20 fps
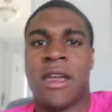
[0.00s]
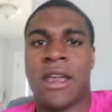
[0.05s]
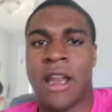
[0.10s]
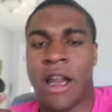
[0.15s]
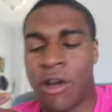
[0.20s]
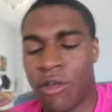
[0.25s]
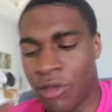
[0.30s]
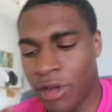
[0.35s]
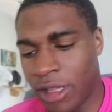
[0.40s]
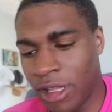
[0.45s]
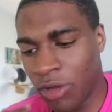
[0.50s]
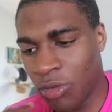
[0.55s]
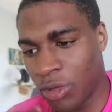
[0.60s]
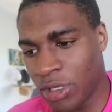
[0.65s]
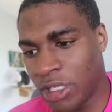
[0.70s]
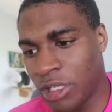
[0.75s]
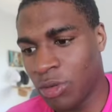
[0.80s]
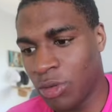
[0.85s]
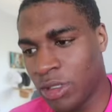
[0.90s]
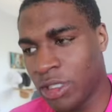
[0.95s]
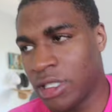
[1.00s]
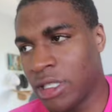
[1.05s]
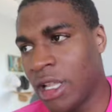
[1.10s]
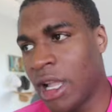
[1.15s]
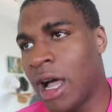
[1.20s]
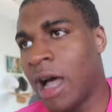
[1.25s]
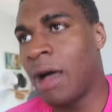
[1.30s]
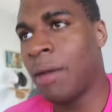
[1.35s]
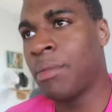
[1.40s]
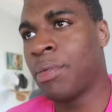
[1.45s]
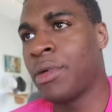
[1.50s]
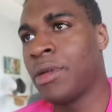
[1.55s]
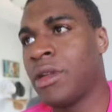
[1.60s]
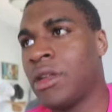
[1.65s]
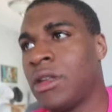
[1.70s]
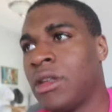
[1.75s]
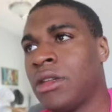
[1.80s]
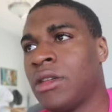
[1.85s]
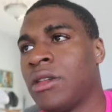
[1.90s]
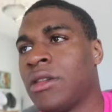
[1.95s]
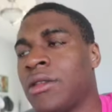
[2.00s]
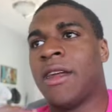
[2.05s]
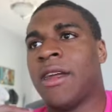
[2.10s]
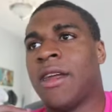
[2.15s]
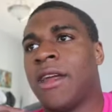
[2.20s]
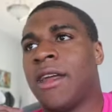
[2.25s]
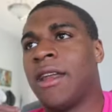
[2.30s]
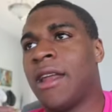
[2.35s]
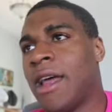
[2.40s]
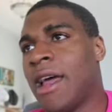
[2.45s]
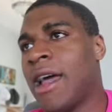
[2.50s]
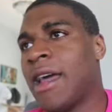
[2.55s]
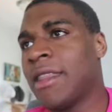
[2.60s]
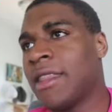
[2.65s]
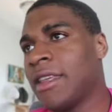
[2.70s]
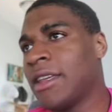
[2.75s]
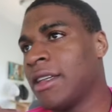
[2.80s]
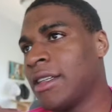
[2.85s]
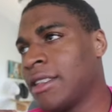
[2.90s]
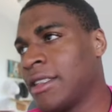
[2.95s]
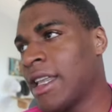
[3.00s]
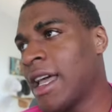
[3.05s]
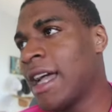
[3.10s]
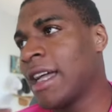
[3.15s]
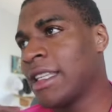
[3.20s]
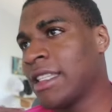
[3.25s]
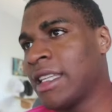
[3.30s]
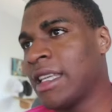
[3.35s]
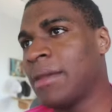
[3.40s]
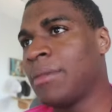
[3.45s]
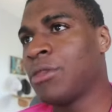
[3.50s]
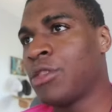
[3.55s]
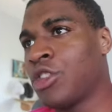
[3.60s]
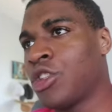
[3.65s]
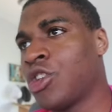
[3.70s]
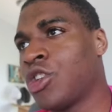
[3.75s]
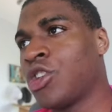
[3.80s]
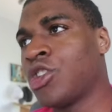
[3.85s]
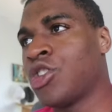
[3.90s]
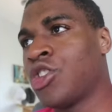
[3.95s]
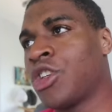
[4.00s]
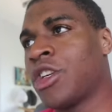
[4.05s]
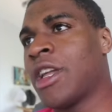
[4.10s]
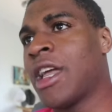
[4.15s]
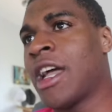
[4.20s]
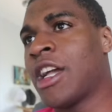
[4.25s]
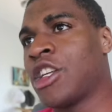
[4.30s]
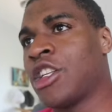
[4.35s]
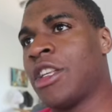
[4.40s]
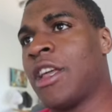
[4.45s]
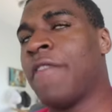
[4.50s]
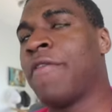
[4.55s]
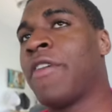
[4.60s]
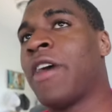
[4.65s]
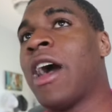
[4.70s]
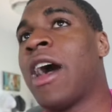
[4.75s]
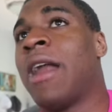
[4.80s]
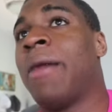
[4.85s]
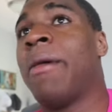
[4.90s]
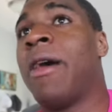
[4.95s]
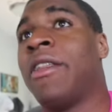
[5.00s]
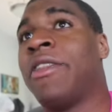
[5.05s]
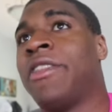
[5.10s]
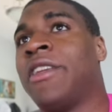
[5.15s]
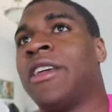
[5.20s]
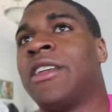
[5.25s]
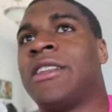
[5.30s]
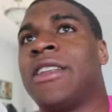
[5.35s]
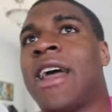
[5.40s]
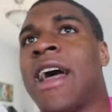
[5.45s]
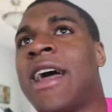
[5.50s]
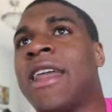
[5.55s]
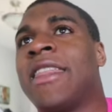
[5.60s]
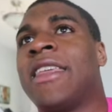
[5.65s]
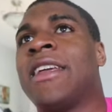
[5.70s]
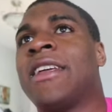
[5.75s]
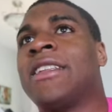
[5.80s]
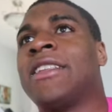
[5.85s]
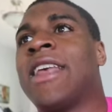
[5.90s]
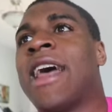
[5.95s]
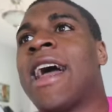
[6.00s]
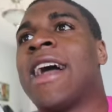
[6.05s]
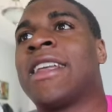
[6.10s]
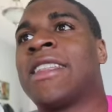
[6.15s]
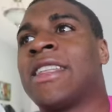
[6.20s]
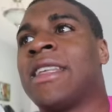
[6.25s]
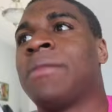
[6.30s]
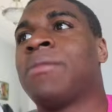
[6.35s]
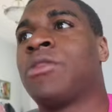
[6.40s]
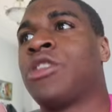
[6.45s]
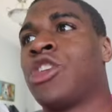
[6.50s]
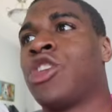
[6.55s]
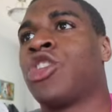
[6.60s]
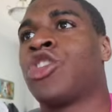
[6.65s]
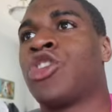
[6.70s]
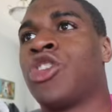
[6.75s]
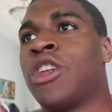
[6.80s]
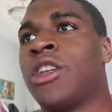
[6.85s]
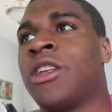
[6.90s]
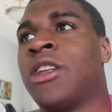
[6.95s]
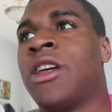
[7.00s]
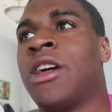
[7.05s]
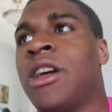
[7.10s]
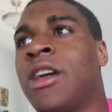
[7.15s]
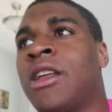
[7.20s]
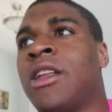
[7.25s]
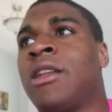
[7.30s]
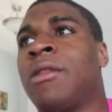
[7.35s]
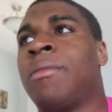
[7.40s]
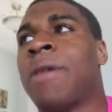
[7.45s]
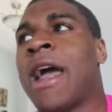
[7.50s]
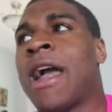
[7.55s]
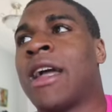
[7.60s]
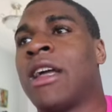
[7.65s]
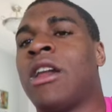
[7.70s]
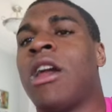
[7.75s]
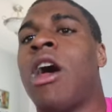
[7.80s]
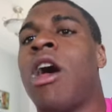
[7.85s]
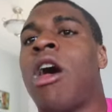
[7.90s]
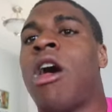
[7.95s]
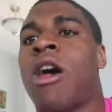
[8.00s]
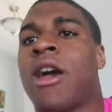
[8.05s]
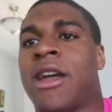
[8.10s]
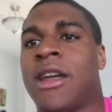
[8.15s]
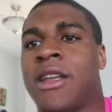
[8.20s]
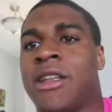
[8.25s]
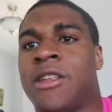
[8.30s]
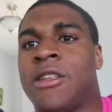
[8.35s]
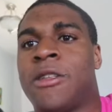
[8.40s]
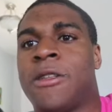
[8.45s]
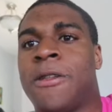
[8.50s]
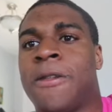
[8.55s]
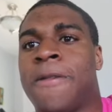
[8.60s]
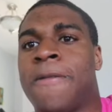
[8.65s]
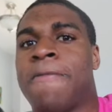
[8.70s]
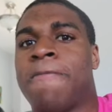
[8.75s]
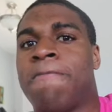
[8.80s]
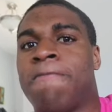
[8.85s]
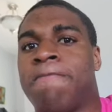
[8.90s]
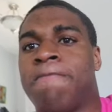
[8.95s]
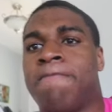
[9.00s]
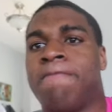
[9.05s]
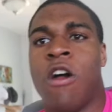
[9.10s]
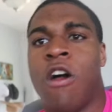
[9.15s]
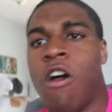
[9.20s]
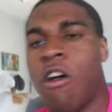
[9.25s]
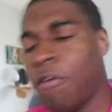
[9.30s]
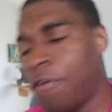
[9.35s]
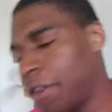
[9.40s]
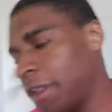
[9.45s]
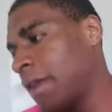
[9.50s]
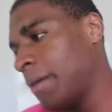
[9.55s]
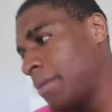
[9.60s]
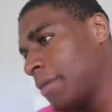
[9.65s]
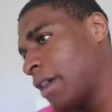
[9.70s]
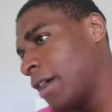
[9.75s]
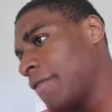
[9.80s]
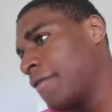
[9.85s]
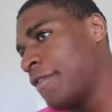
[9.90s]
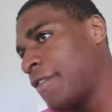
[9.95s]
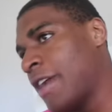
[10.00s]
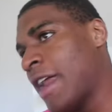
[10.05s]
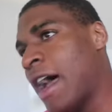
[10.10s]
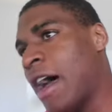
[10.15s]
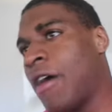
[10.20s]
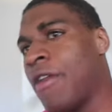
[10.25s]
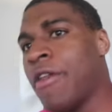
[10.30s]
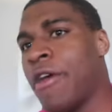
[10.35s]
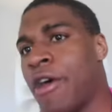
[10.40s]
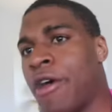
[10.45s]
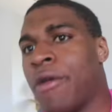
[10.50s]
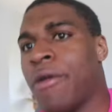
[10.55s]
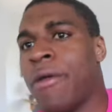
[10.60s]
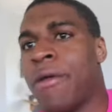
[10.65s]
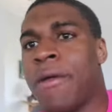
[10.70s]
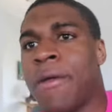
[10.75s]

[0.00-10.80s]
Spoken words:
I really wish it would stop. And I had the exact same surgery, actually. I forgot about this. I had the exact same surgery done back in August. Hopefully I'm done for now, though.